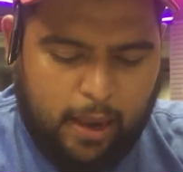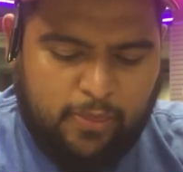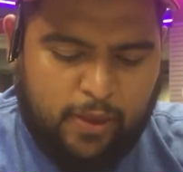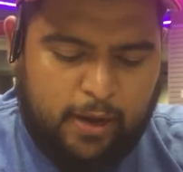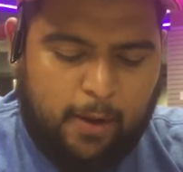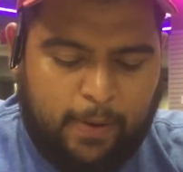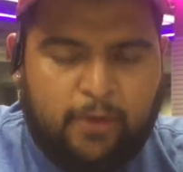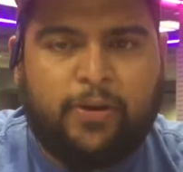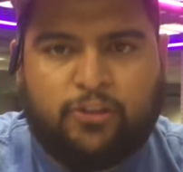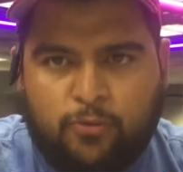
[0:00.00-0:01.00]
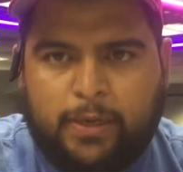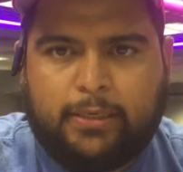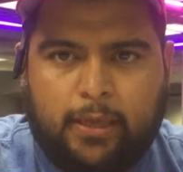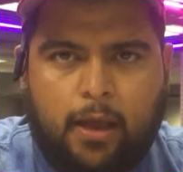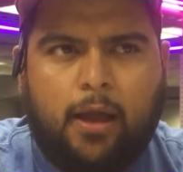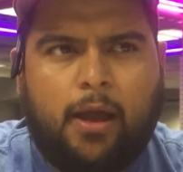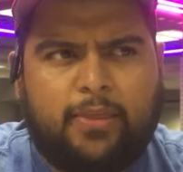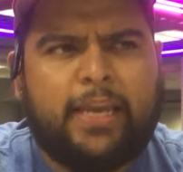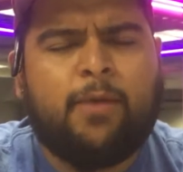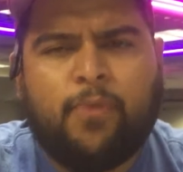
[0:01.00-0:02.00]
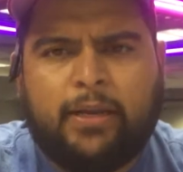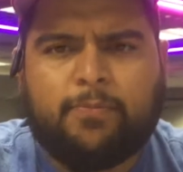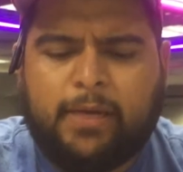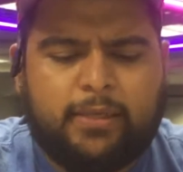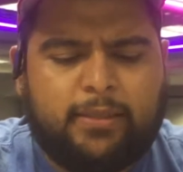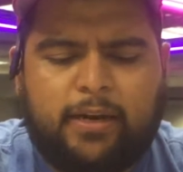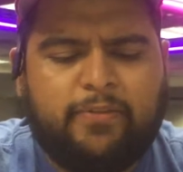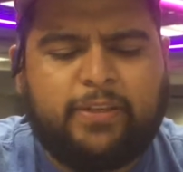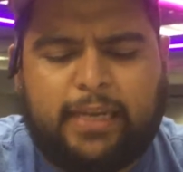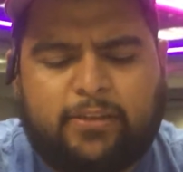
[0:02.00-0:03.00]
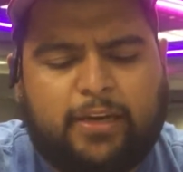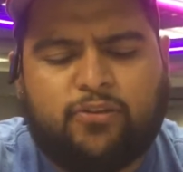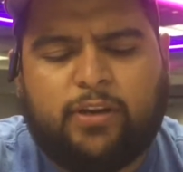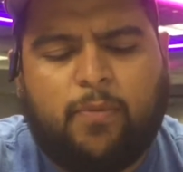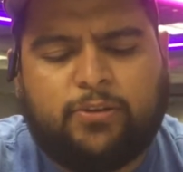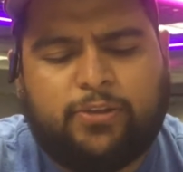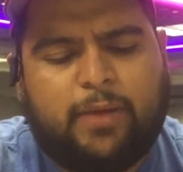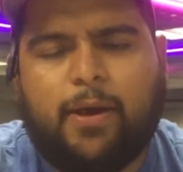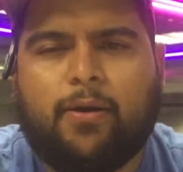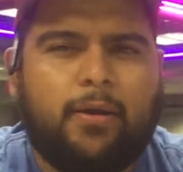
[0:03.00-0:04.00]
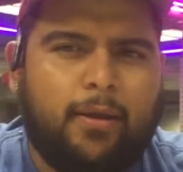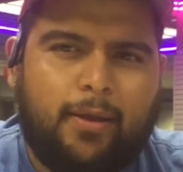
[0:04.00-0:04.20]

And then I played Ritual Beast. I think he break because none of his like exotic monsters came out.